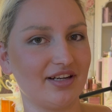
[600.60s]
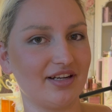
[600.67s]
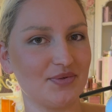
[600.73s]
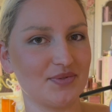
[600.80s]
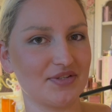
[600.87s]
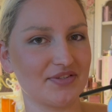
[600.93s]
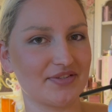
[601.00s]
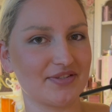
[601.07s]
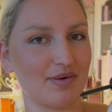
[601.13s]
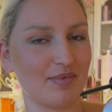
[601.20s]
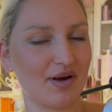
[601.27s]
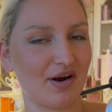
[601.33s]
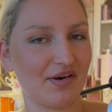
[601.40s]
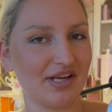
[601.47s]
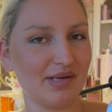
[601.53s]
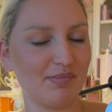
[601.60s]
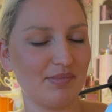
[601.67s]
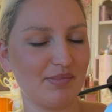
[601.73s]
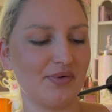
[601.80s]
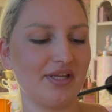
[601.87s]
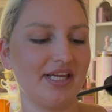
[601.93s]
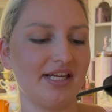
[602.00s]
use some REM
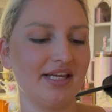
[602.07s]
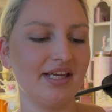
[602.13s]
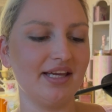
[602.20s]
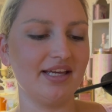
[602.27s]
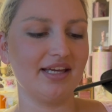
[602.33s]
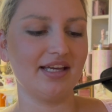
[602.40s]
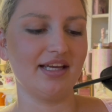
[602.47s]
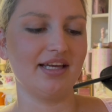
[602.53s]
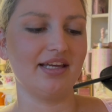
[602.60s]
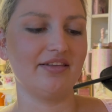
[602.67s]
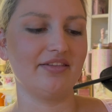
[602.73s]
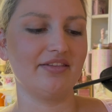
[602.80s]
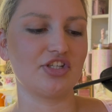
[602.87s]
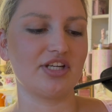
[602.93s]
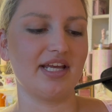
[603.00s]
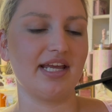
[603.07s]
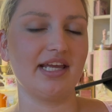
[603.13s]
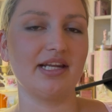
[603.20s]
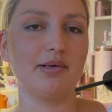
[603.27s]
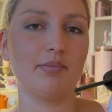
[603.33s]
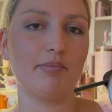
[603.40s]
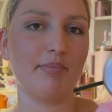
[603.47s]
Beauty in the
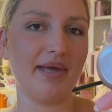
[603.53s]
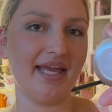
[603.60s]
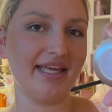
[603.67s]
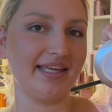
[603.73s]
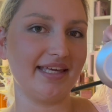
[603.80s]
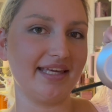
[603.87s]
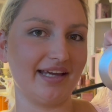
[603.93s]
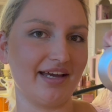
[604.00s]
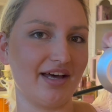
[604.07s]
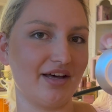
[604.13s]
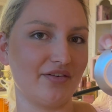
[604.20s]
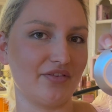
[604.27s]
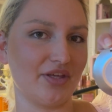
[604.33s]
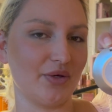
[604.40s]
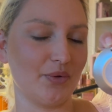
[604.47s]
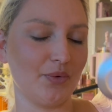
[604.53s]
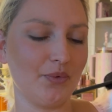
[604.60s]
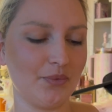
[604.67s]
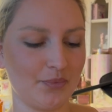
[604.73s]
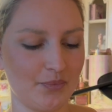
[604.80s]
shade Pinking of You.